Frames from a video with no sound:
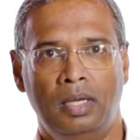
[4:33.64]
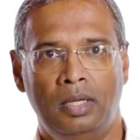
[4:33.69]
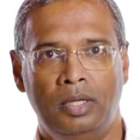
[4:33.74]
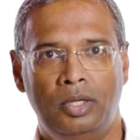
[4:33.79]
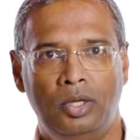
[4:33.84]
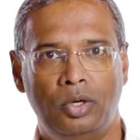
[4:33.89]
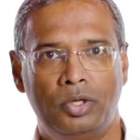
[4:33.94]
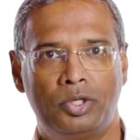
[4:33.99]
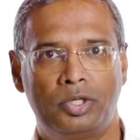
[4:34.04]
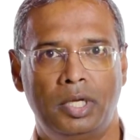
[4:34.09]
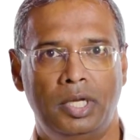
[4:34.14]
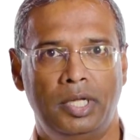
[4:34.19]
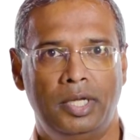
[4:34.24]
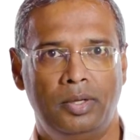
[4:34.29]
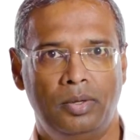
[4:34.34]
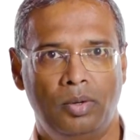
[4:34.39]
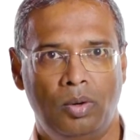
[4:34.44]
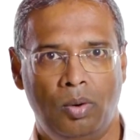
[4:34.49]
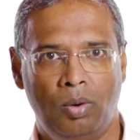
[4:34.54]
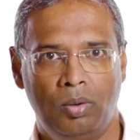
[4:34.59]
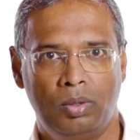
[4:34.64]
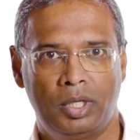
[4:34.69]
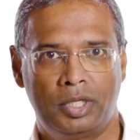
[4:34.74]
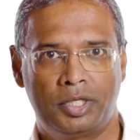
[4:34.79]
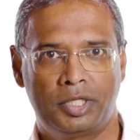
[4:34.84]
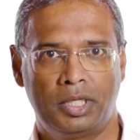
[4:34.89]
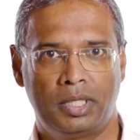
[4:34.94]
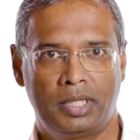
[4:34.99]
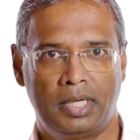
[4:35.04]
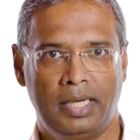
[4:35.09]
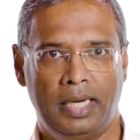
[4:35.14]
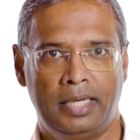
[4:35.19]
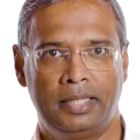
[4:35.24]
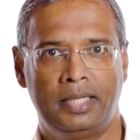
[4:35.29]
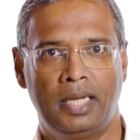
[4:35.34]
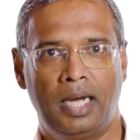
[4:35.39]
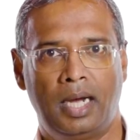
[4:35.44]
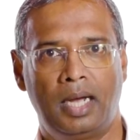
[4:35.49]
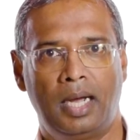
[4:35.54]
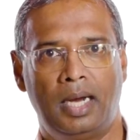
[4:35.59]
Usually, older children
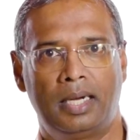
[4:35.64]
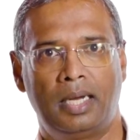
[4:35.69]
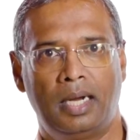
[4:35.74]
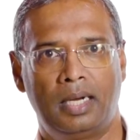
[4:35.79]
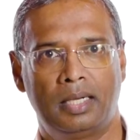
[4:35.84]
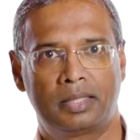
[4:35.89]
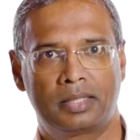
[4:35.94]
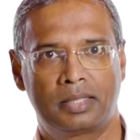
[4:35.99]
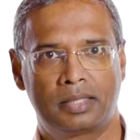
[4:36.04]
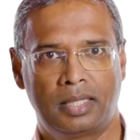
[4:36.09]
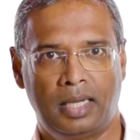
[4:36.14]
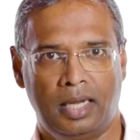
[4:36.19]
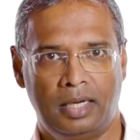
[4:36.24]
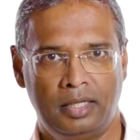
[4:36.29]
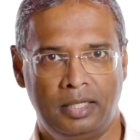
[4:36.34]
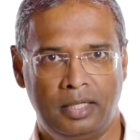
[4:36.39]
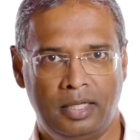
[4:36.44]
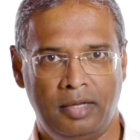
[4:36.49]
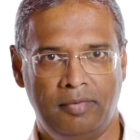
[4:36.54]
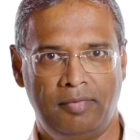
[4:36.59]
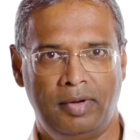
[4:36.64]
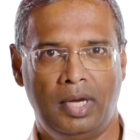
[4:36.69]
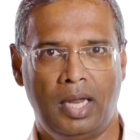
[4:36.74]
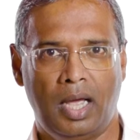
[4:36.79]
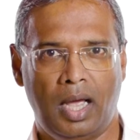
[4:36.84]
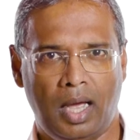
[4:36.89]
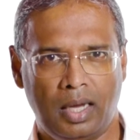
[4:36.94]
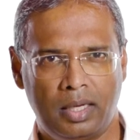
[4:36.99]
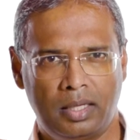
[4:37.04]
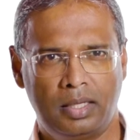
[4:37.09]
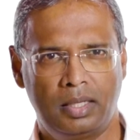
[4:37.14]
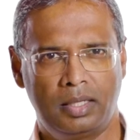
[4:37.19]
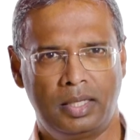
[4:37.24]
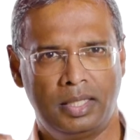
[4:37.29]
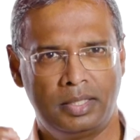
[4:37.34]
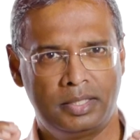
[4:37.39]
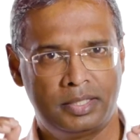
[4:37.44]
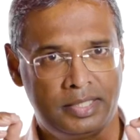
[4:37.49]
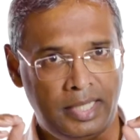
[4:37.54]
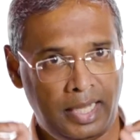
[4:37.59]
and young adults can give an
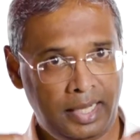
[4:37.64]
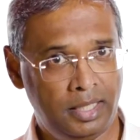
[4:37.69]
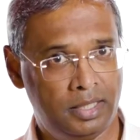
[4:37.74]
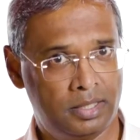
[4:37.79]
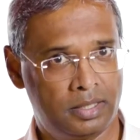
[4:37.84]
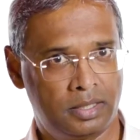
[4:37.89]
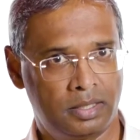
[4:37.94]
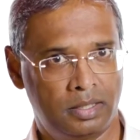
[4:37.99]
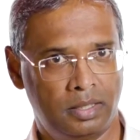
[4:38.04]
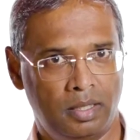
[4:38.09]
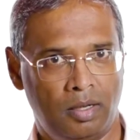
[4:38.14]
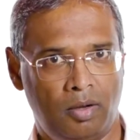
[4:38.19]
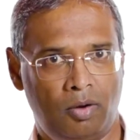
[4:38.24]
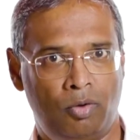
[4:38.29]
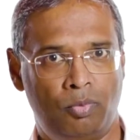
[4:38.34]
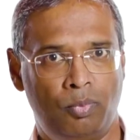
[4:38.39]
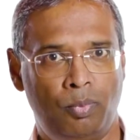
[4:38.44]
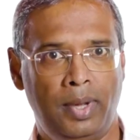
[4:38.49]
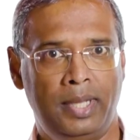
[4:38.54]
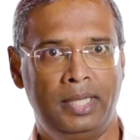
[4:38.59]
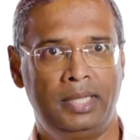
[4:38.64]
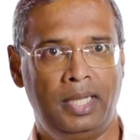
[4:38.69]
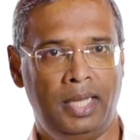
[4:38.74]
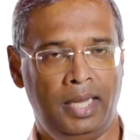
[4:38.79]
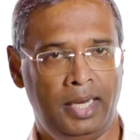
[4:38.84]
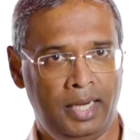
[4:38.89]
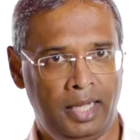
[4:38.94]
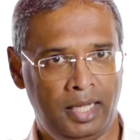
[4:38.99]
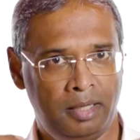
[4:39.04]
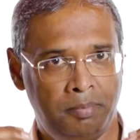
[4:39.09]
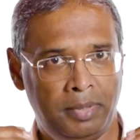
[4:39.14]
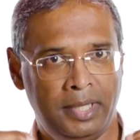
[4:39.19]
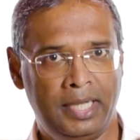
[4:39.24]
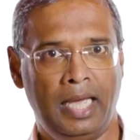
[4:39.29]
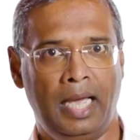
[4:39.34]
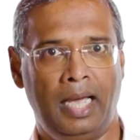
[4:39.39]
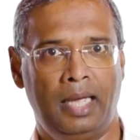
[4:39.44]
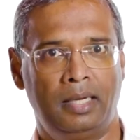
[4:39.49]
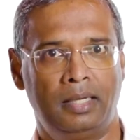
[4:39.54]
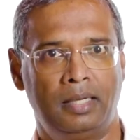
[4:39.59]
accurate date of when the headache
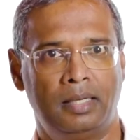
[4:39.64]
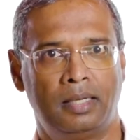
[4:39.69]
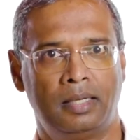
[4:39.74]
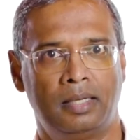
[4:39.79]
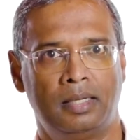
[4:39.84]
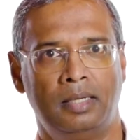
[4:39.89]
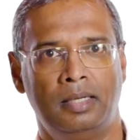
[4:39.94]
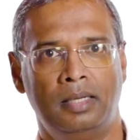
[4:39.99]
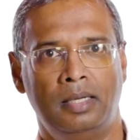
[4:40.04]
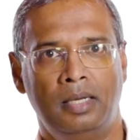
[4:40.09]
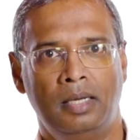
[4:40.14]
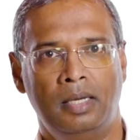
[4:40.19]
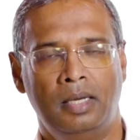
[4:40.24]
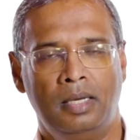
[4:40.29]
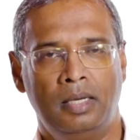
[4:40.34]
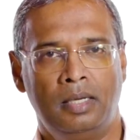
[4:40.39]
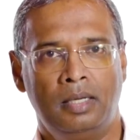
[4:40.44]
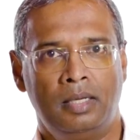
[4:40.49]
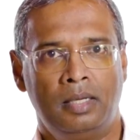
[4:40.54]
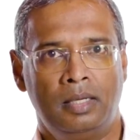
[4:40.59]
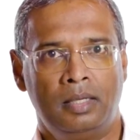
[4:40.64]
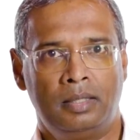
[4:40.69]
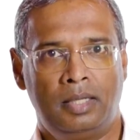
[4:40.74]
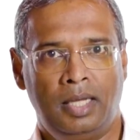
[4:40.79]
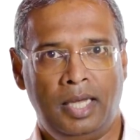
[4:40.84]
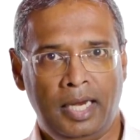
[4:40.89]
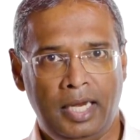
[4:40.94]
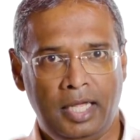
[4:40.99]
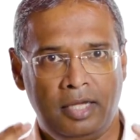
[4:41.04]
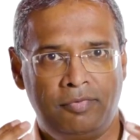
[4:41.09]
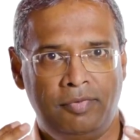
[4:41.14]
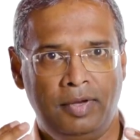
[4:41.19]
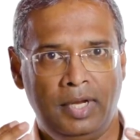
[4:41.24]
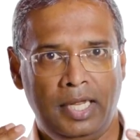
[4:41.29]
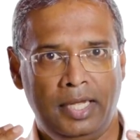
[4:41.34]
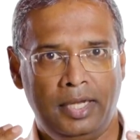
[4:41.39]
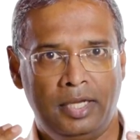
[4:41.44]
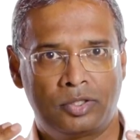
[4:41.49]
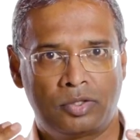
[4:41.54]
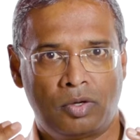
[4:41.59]
began. The headache
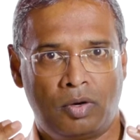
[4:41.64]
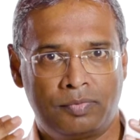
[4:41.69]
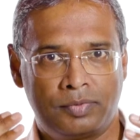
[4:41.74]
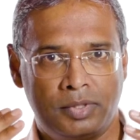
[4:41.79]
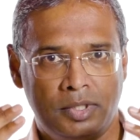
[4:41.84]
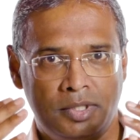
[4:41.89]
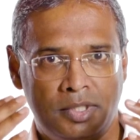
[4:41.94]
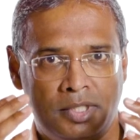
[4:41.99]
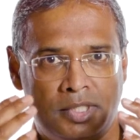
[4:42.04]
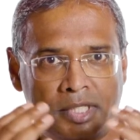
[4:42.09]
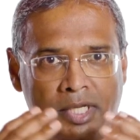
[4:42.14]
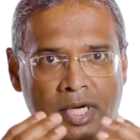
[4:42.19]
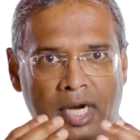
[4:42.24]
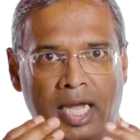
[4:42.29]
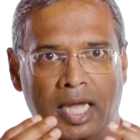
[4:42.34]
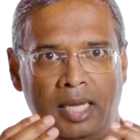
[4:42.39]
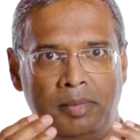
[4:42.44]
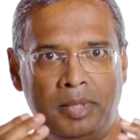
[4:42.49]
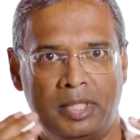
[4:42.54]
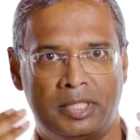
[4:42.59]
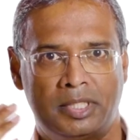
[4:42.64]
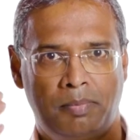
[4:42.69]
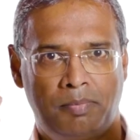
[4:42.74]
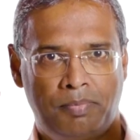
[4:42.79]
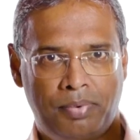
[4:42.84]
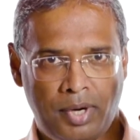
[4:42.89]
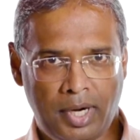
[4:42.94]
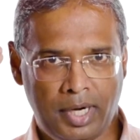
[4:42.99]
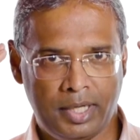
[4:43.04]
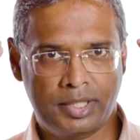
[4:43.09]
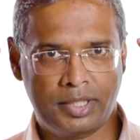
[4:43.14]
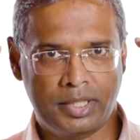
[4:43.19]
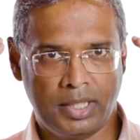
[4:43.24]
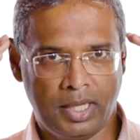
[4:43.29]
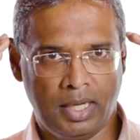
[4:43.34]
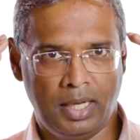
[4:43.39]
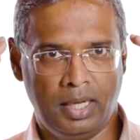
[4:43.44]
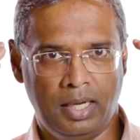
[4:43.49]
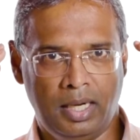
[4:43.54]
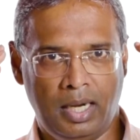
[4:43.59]
feeling is often described as a
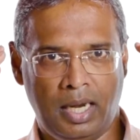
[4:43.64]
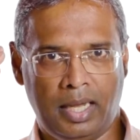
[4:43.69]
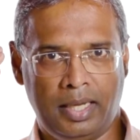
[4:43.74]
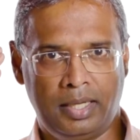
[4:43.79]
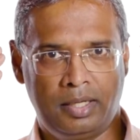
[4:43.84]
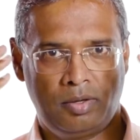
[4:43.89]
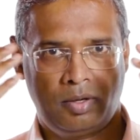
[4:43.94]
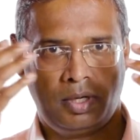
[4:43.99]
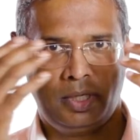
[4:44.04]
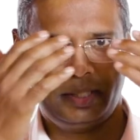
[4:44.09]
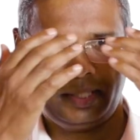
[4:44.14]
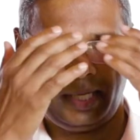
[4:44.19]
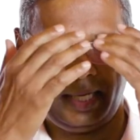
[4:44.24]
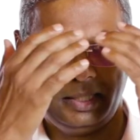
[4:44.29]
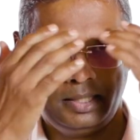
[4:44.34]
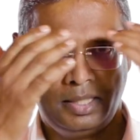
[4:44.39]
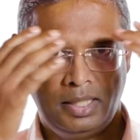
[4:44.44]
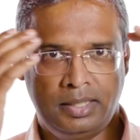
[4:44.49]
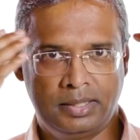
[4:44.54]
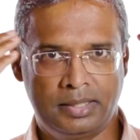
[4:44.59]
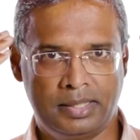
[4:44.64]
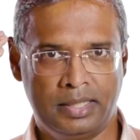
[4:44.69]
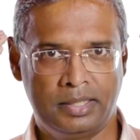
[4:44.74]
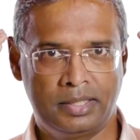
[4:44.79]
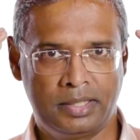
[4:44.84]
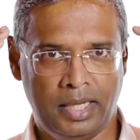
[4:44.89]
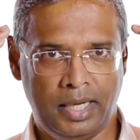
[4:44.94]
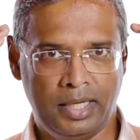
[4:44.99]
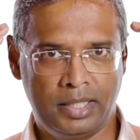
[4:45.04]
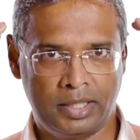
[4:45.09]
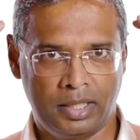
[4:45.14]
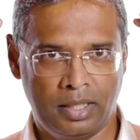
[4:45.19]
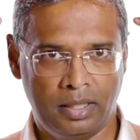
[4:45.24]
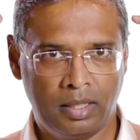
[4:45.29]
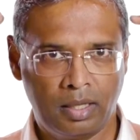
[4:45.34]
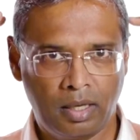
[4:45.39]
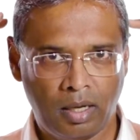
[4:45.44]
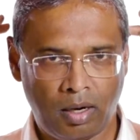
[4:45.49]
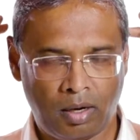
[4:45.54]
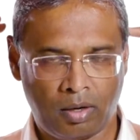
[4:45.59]
pressure-like or a tightening
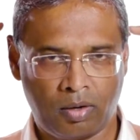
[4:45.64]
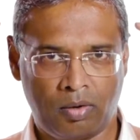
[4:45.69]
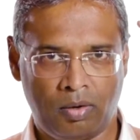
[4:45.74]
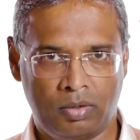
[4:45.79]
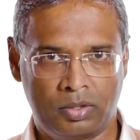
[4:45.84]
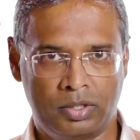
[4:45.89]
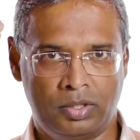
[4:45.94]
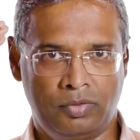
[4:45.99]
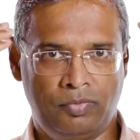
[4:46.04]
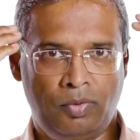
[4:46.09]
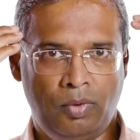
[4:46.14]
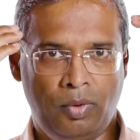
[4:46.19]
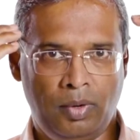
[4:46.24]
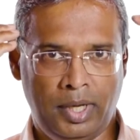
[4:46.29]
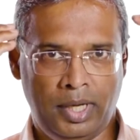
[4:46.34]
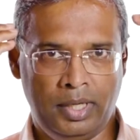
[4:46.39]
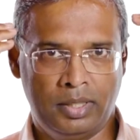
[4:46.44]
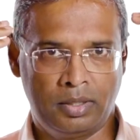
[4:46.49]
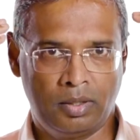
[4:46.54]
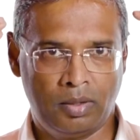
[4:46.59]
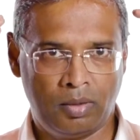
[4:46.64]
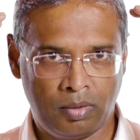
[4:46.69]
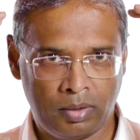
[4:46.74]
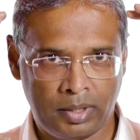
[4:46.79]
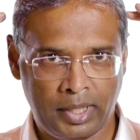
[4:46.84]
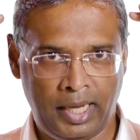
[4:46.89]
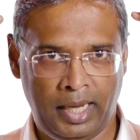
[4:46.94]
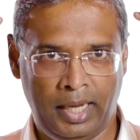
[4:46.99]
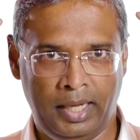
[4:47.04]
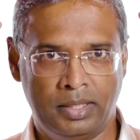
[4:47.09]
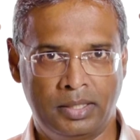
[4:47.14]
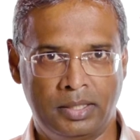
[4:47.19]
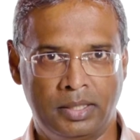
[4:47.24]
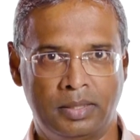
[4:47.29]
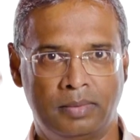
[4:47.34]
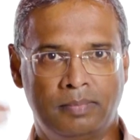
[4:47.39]
sensation across the forehead or the head.